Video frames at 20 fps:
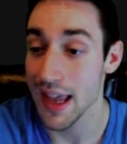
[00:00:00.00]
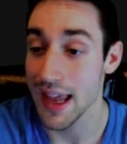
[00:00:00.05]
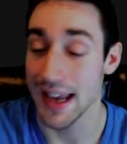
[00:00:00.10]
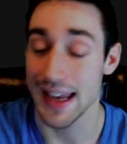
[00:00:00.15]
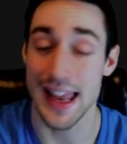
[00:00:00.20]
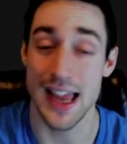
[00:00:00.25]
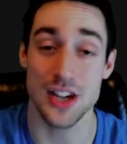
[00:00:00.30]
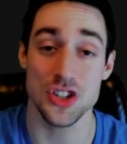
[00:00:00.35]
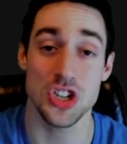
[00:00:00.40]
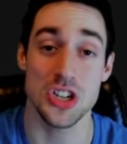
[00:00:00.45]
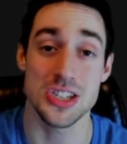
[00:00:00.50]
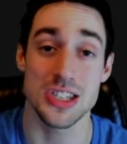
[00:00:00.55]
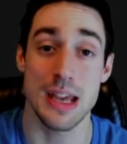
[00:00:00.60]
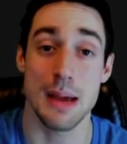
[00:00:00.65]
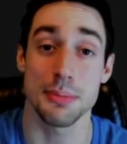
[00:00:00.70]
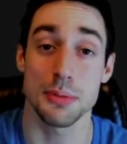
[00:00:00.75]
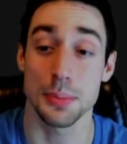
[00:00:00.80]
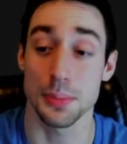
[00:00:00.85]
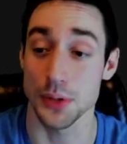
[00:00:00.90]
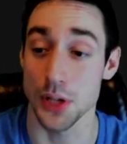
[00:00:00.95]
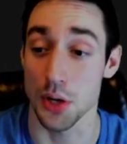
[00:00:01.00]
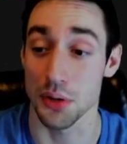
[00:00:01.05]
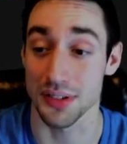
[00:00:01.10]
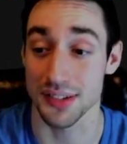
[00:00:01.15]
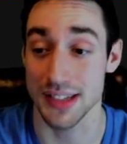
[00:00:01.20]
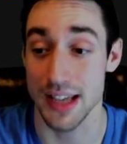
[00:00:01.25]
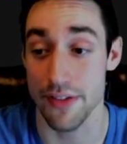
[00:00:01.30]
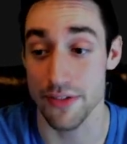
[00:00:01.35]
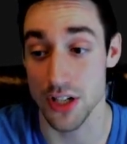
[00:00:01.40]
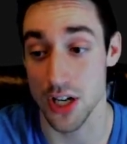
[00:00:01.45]
It actually dipped below
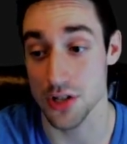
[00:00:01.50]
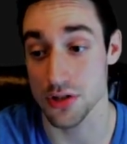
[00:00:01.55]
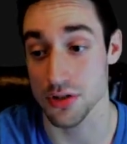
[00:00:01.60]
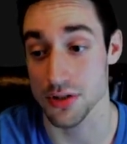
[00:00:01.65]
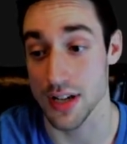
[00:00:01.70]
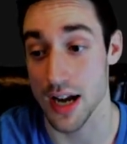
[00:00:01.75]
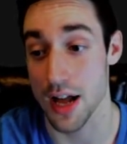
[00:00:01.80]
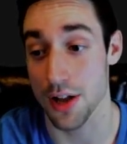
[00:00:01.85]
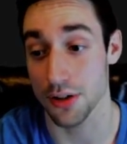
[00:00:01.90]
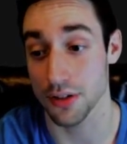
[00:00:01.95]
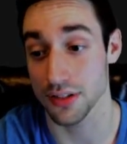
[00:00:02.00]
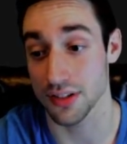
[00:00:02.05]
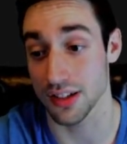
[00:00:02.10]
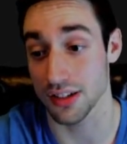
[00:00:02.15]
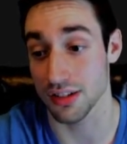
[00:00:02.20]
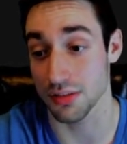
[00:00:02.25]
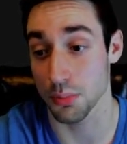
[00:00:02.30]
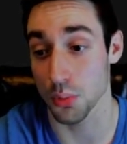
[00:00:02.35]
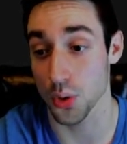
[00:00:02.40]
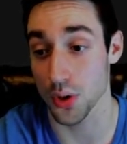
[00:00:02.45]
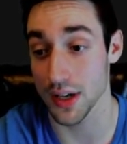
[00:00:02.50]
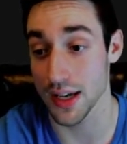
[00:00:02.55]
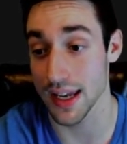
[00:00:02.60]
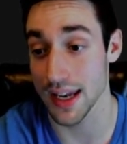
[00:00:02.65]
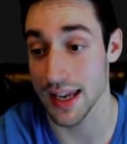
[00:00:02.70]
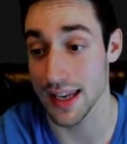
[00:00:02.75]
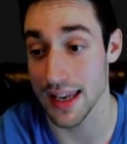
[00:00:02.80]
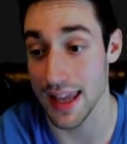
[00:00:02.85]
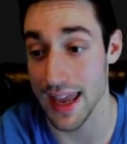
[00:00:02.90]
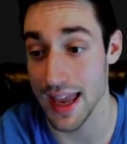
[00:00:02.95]
seven hundred dollars this morning
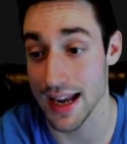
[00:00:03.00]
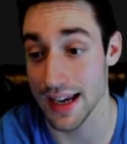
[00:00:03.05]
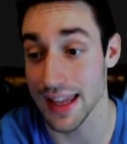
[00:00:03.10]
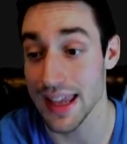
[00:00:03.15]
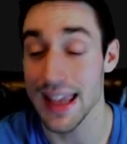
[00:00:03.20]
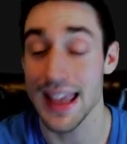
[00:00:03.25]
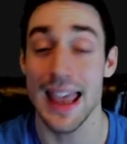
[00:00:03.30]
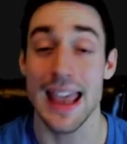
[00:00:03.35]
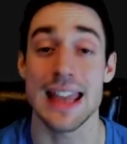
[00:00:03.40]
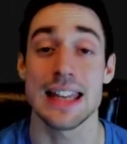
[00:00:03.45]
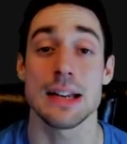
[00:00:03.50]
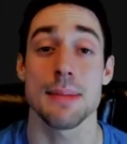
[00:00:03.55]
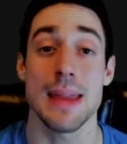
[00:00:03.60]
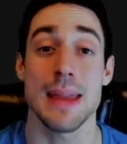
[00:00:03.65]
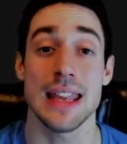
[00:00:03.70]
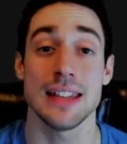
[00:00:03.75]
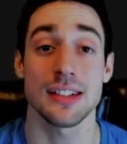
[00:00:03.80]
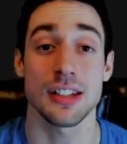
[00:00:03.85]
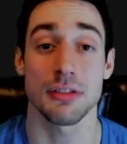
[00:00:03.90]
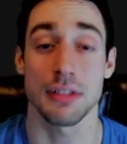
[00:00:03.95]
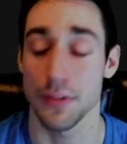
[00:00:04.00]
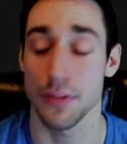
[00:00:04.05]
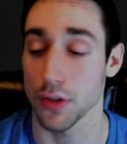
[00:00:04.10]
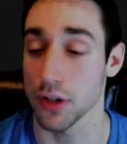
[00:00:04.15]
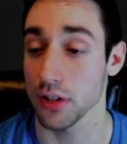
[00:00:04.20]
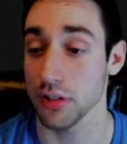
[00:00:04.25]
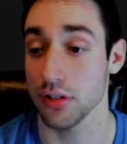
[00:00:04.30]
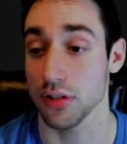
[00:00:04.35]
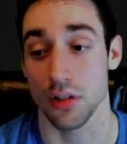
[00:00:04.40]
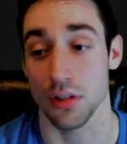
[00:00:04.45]
and had an amazing
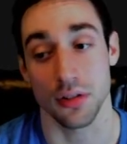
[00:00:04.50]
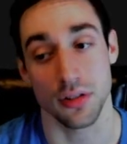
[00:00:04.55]
reversal.